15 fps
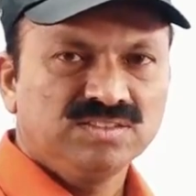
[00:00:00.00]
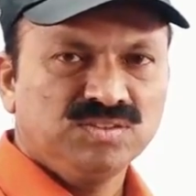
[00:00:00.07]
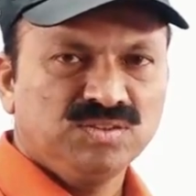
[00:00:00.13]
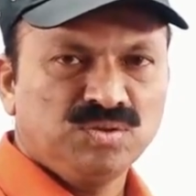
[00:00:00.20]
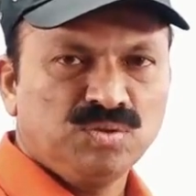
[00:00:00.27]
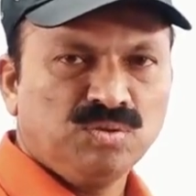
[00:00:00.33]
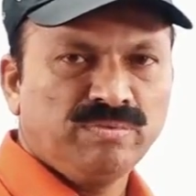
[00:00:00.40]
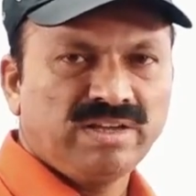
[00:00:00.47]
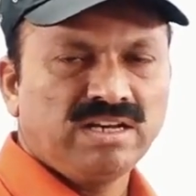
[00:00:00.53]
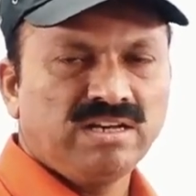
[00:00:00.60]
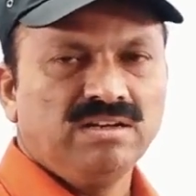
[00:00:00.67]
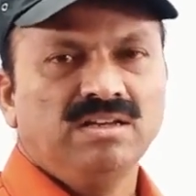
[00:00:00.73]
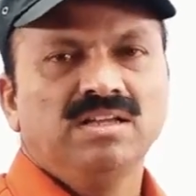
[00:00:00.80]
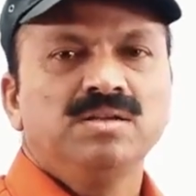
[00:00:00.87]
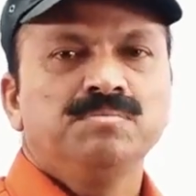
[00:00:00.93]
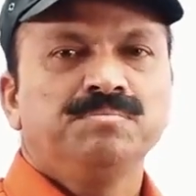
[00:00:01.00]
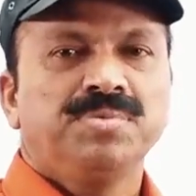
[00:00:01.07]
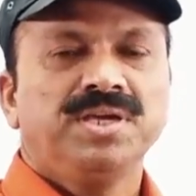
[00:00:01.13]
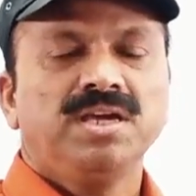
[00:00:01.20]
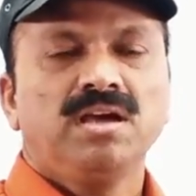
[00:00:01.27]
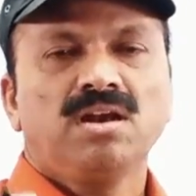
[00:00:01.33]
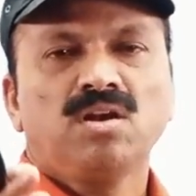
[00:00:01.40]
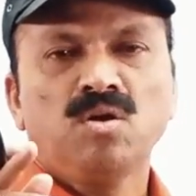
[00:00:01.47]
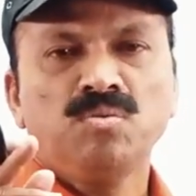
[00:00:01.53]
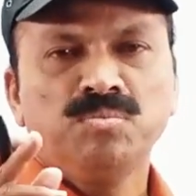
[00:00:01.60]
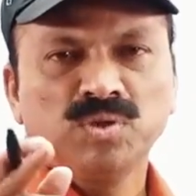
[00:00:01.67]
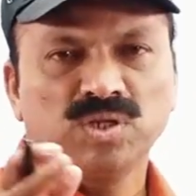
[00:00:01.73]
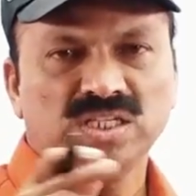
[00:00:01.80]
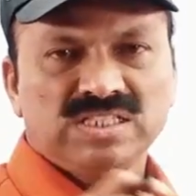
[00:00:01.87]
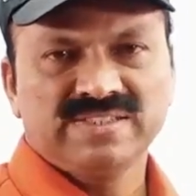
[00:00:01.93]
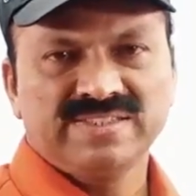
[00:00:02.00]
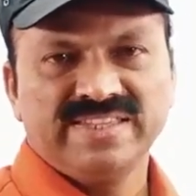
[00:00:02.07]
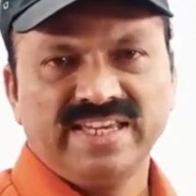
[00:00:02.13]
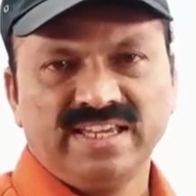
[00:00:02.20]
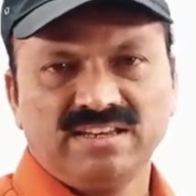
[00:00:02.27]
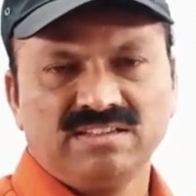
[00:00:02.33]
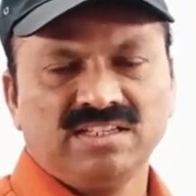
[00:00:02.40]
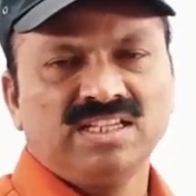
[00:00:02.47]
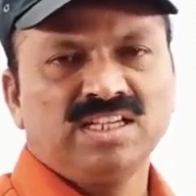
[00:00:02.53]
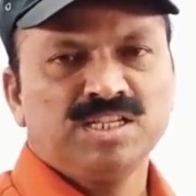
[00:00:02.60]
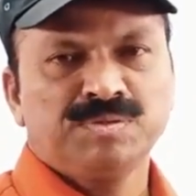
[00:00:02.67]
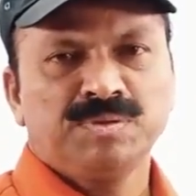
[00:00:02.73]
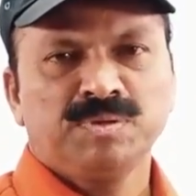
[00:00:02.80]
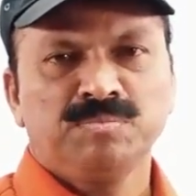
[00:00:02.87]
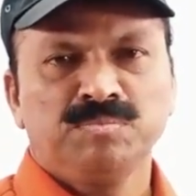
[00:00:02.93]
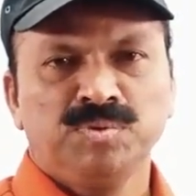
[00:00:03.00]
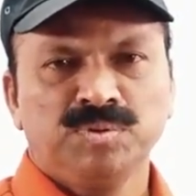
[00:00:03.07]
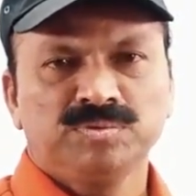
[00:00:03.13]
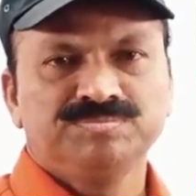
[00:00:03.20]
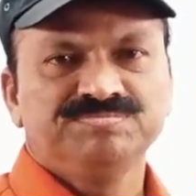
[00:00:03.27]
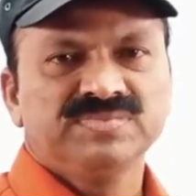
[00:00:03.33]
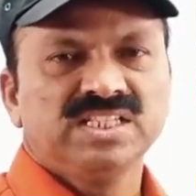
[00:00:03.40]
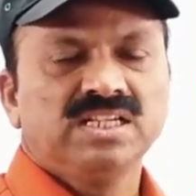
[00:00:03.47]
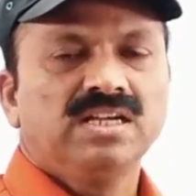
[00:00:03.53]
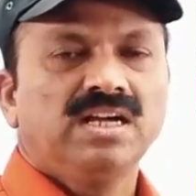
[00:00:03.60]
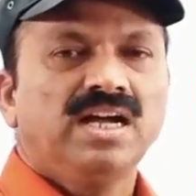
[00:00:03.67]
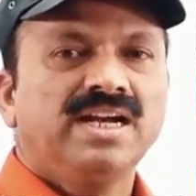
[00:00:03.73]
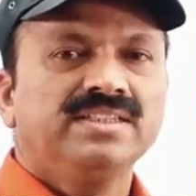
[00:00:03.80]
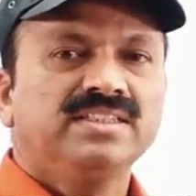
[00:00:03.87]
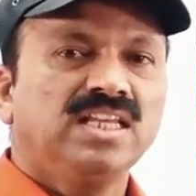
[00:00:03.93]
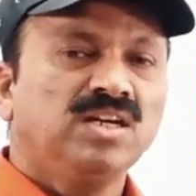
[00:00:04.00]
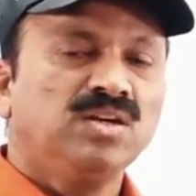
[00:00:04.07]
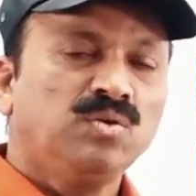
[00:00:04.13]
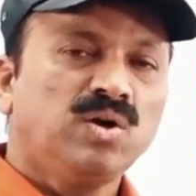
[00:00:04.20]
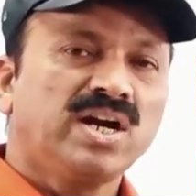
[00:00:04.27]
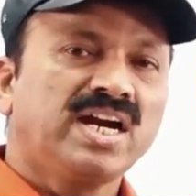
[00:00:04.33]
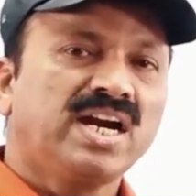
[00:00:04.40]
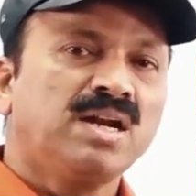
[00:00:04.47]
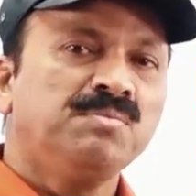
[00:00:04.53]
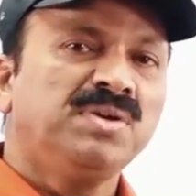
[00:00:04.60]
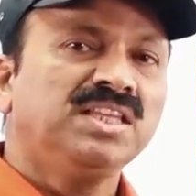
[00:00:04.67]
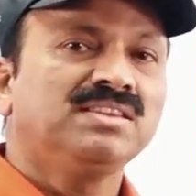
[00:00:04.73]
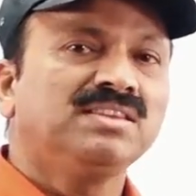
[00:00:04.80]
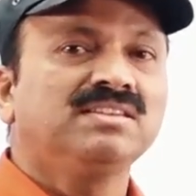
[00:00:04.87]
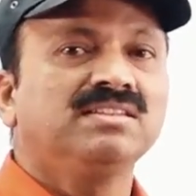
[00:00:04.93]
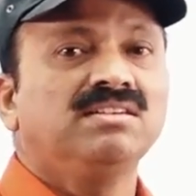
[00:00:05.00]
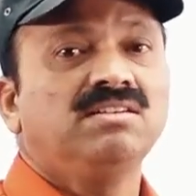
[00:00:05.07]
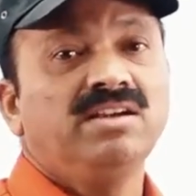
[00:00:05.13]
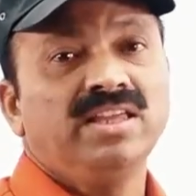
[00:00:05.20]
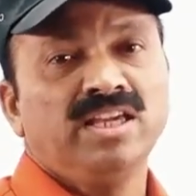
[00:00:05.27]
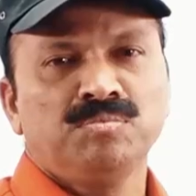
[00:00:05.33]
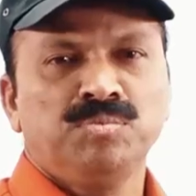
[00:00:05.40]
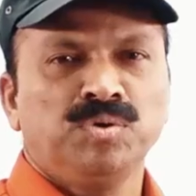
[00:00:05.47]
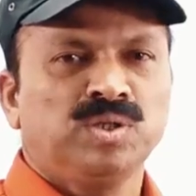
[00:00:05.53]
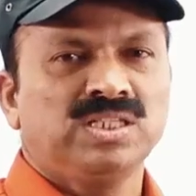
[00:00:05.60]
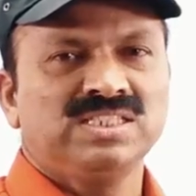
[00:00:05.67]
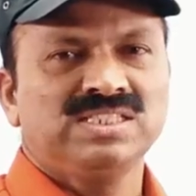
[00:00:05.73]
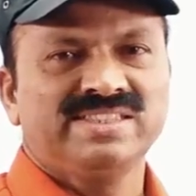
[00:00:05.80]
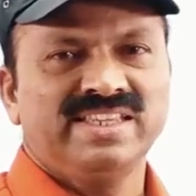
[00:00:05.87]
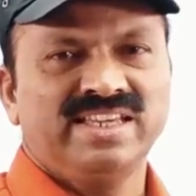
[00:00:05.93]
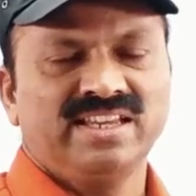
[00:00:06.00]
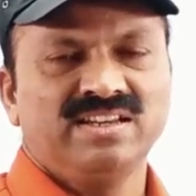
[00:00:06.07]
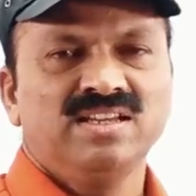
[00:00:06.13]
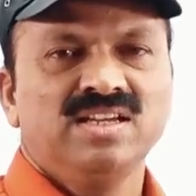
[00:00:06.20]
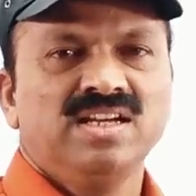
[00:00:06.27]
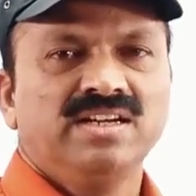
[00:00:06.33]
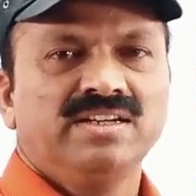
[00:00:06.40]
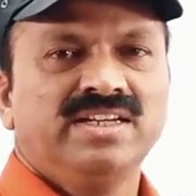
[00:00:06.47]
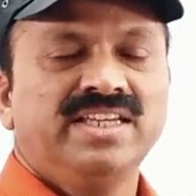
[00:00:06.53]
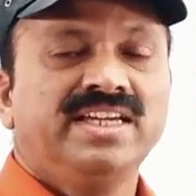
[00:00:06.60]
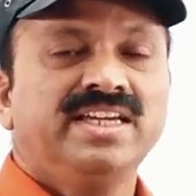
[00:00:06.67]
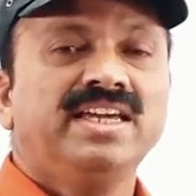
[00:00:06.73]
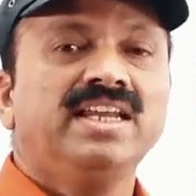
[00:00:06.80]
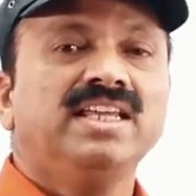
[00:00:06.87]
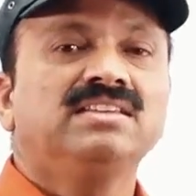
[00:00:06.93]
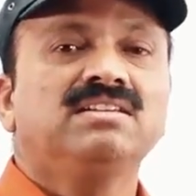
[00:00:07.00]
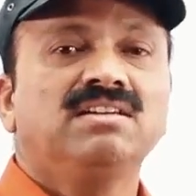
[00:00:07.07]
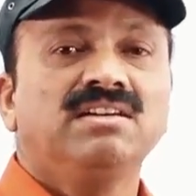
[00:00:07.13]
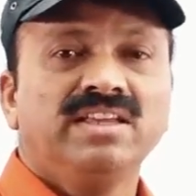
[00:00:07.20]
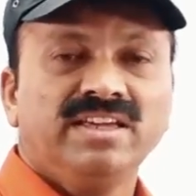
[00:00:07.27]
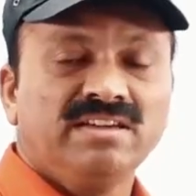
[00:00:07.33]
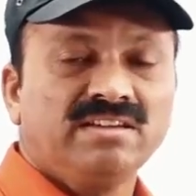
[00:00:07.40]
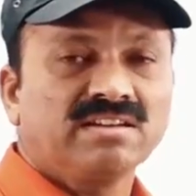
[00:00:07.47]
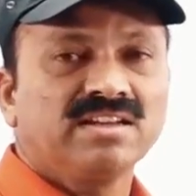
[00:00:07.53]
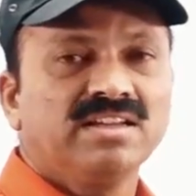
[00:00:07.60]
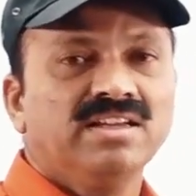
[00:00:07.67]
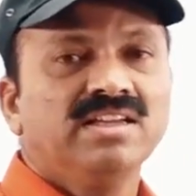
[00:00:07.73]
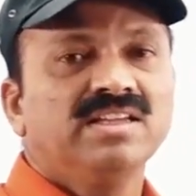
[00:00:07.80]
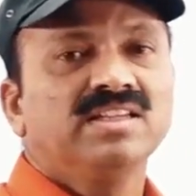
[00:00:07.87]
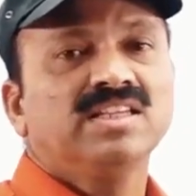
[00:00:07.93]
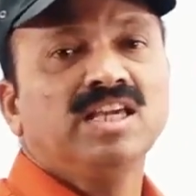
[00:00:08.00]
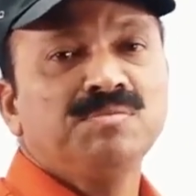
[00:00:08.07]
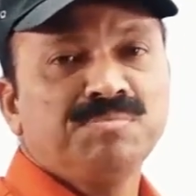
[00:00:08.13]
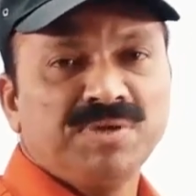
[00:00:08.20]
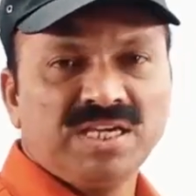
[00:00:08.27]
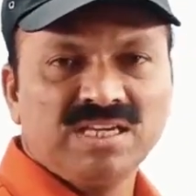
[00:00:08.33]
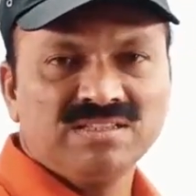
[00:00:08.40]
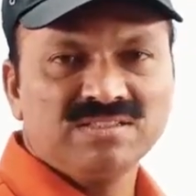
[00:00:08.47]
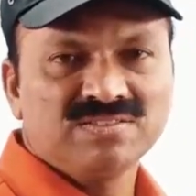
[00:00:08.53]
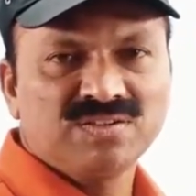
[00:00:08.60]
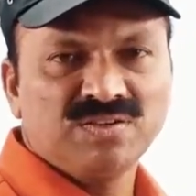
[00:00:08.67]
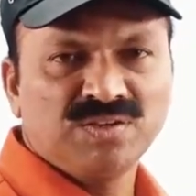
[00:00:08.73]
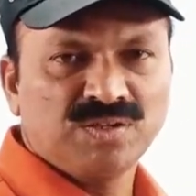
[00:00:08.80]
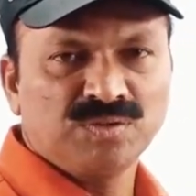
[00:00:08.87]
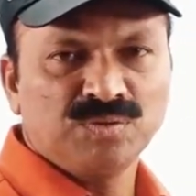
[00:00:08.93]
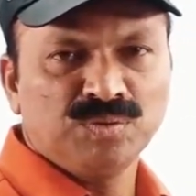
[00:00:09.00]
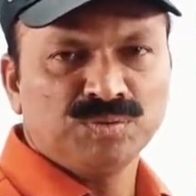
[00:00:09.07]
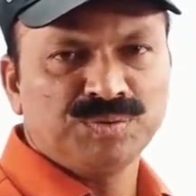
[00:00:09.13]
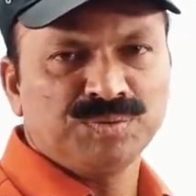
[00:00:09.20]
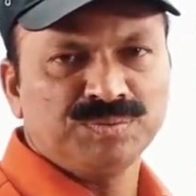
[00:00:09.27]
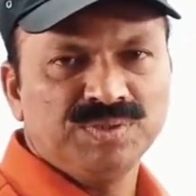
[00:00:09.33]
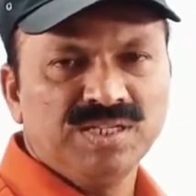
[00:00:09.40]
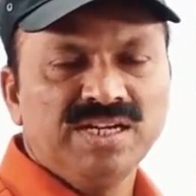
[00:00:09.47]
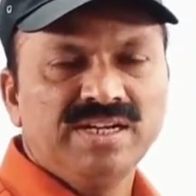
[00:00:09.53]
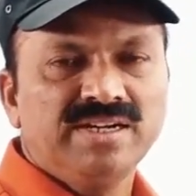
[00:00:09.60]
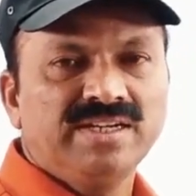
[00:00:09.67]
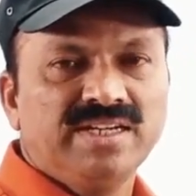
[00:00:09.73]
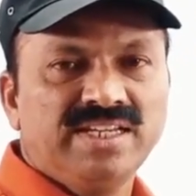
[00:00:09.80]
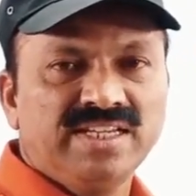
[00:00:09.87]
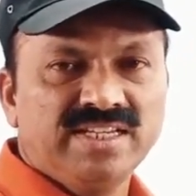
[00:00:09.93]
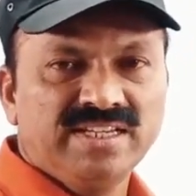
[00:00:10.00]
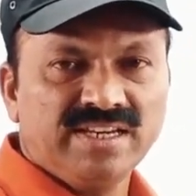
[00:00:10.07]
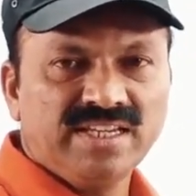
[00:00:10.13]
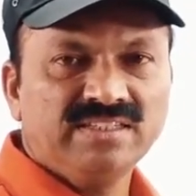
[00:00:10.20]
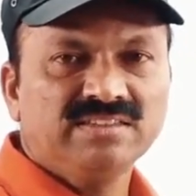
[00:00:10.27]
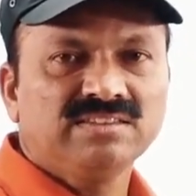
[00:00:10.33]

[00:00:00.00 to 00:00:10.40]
You know well. PR Rao book is there, English medium book, and Telugu Academy third year book is there. Degree third year AP history can go through. Degree